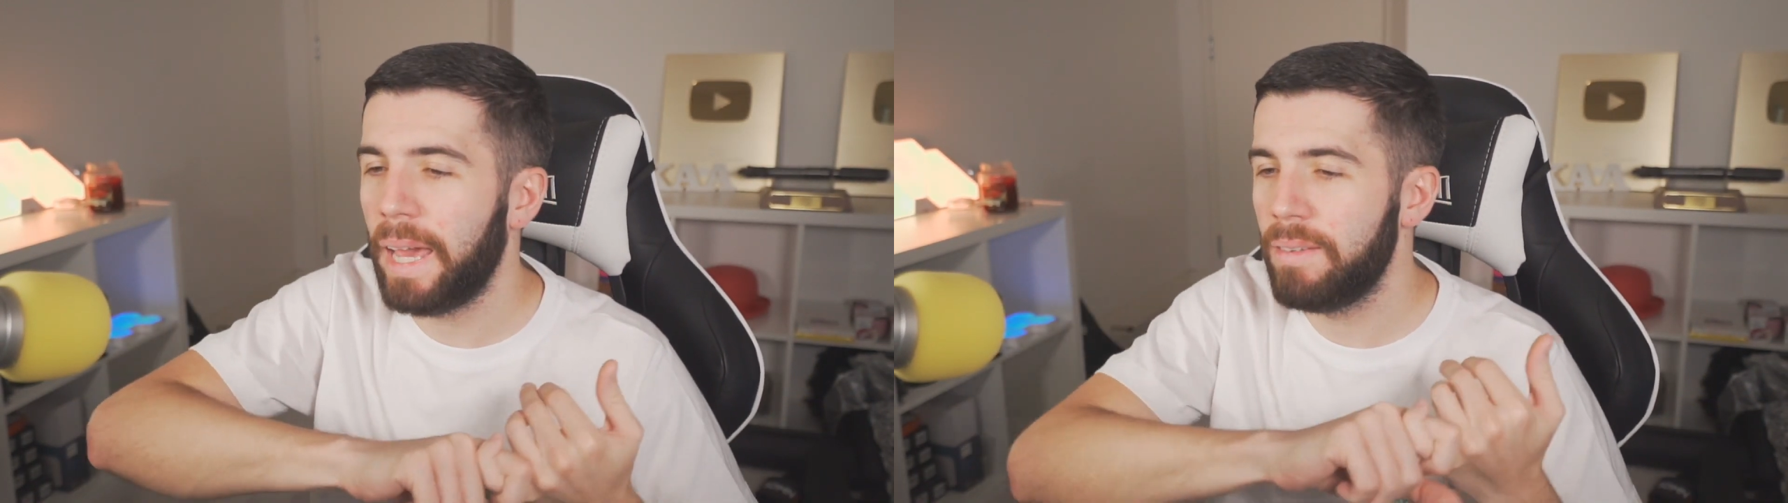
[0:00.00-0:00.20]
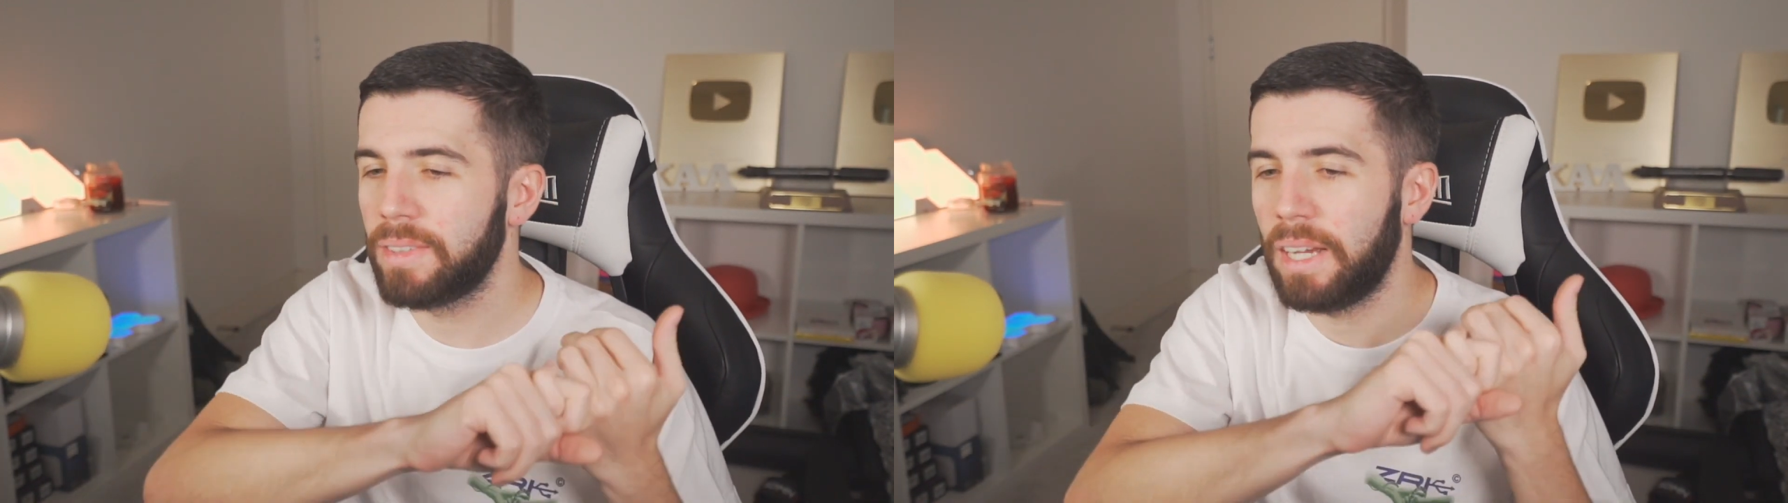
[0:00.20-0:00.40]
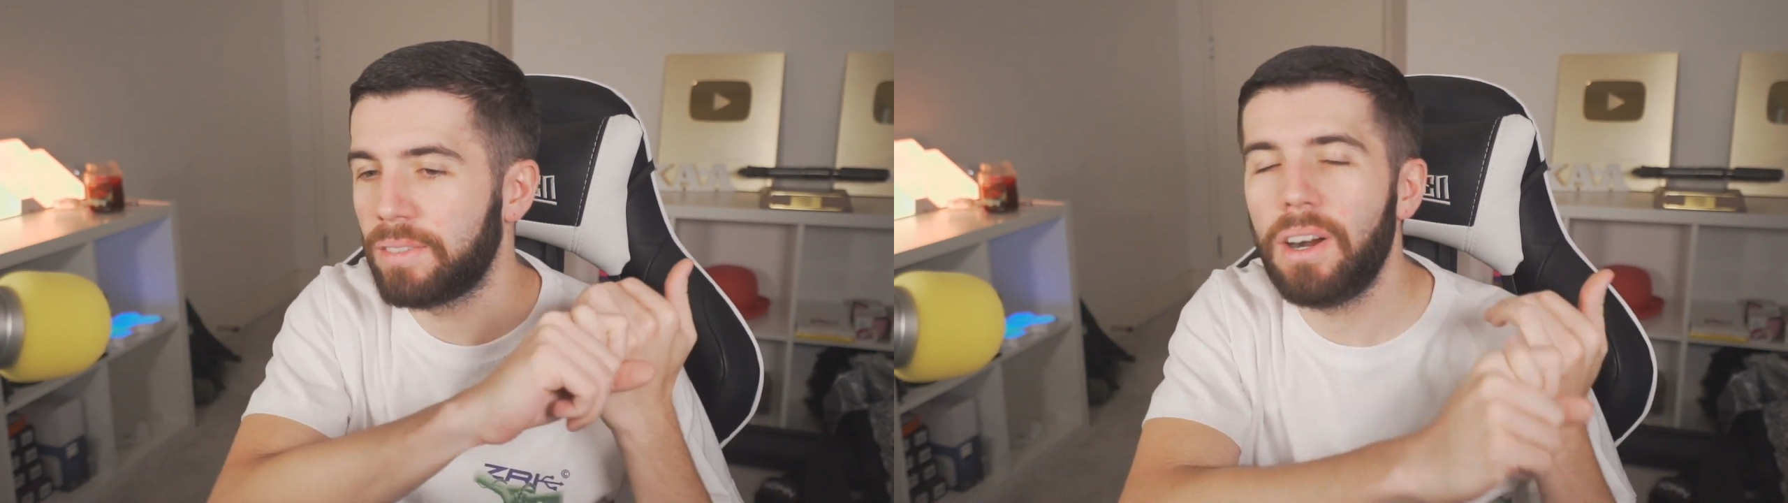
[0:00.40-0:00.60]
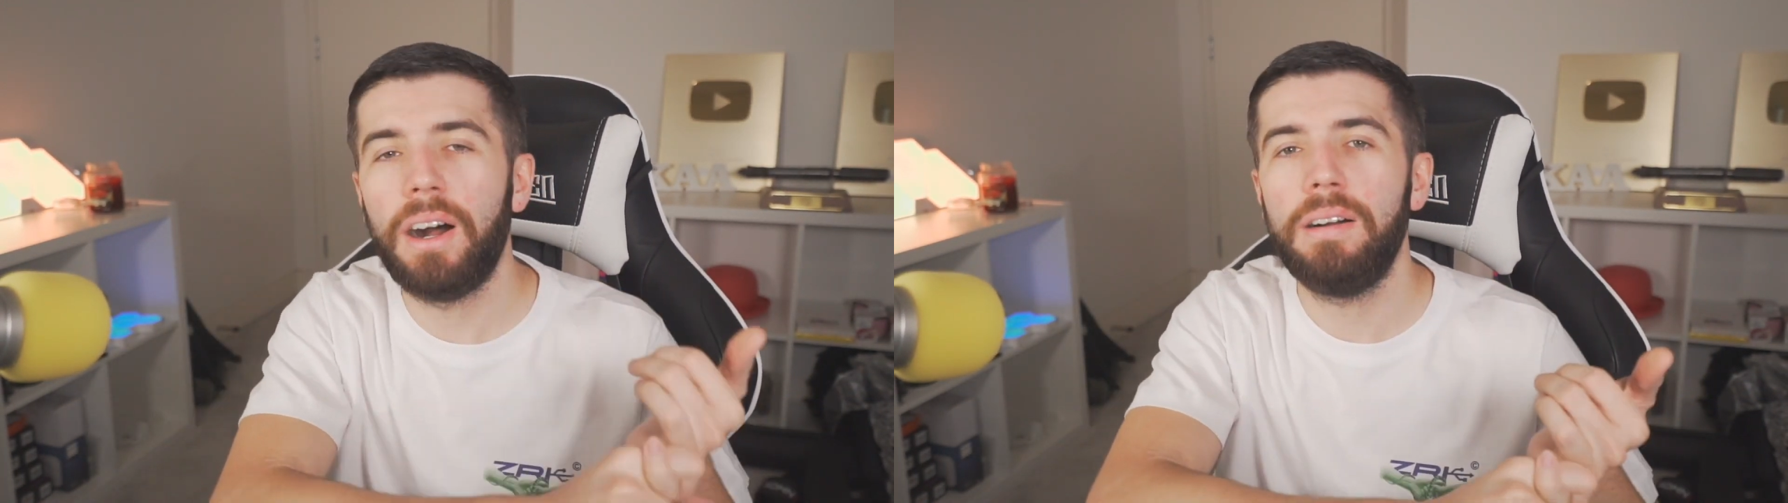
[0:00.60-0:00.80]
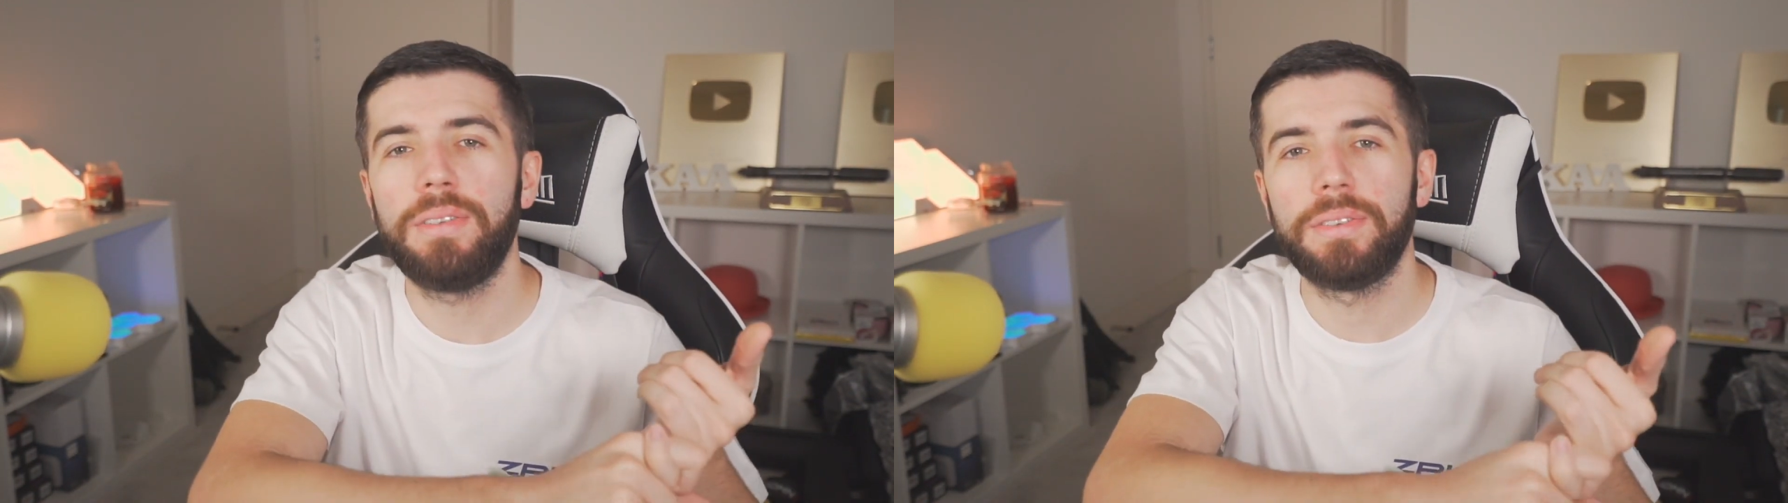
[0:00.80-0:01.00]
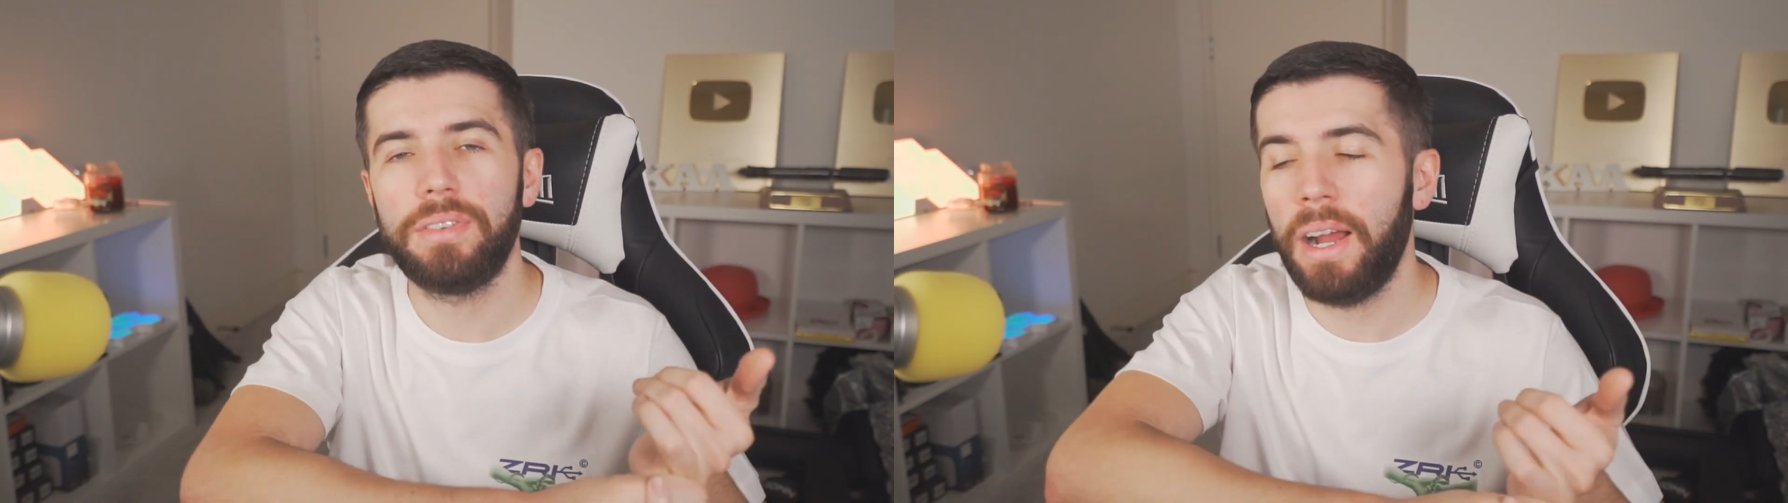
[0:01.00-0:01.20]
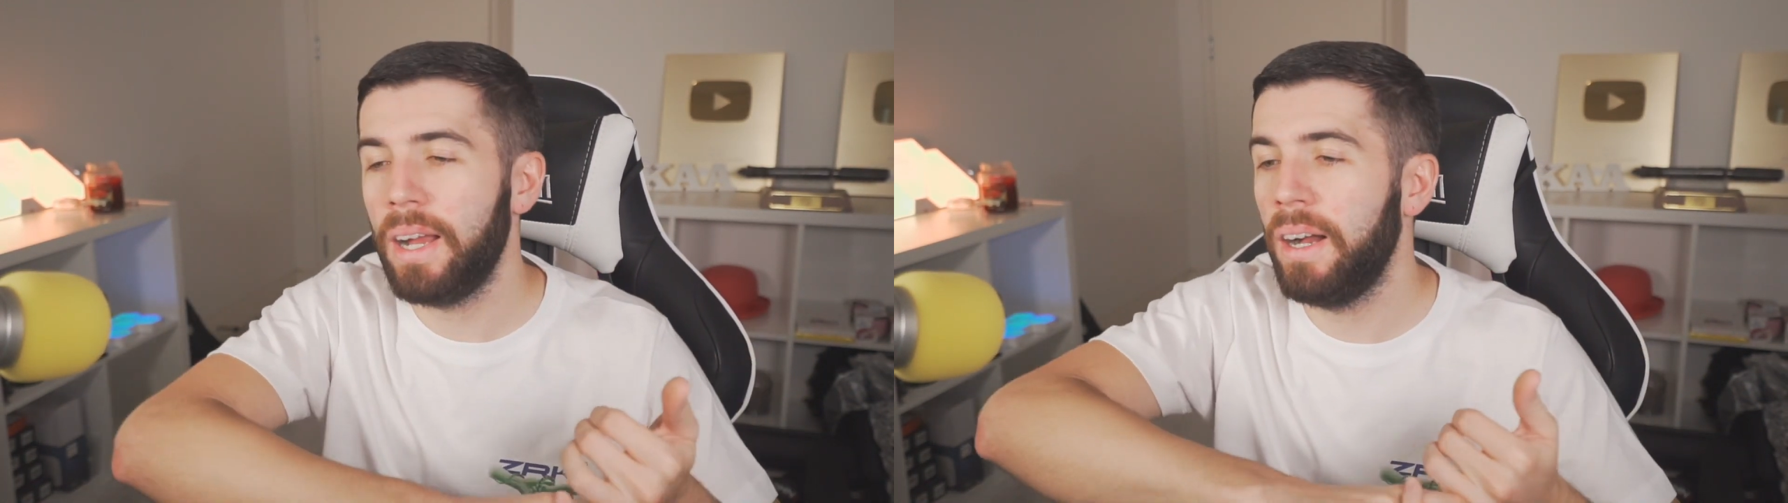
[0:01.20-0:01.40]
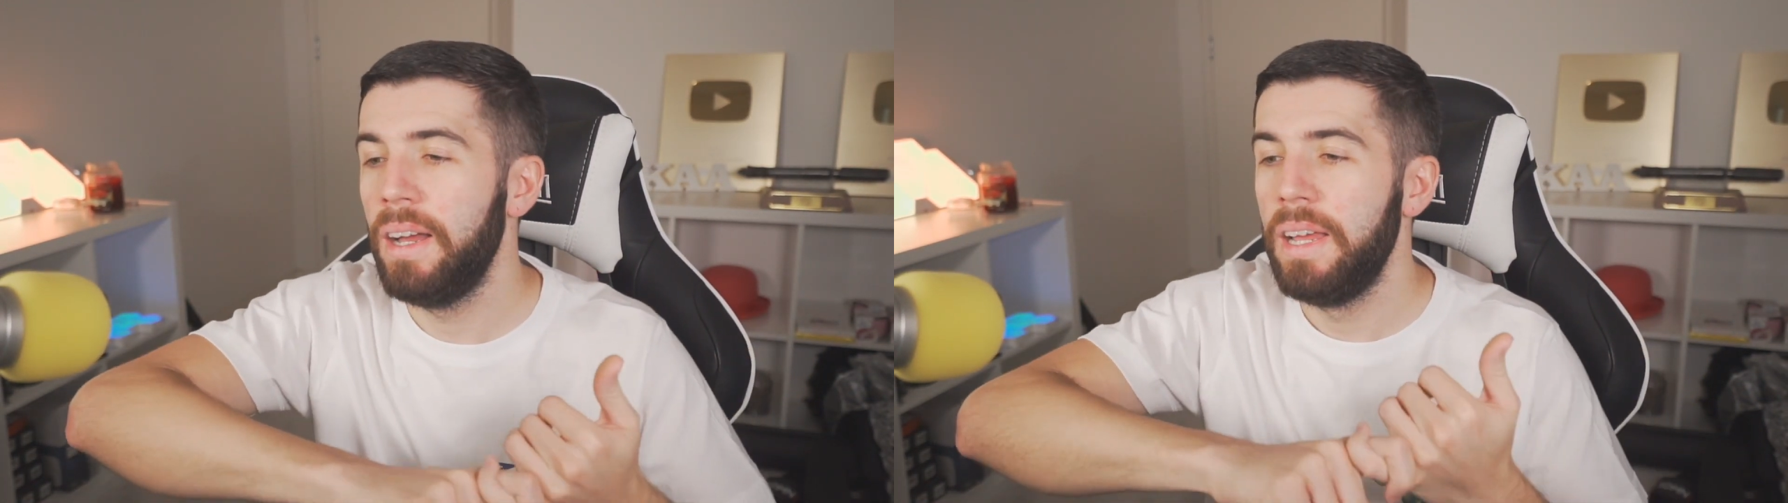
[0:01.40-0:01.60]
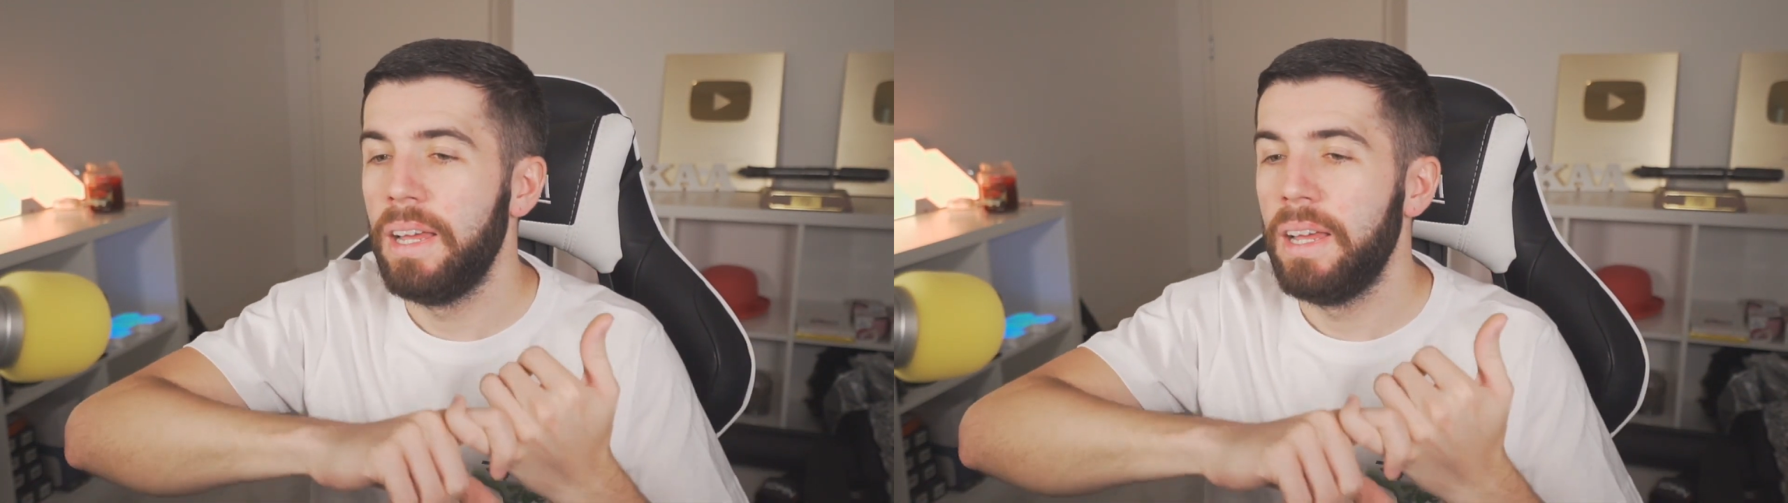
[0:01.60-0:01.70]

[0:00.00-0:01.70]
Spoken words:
games like Wrath and Freya.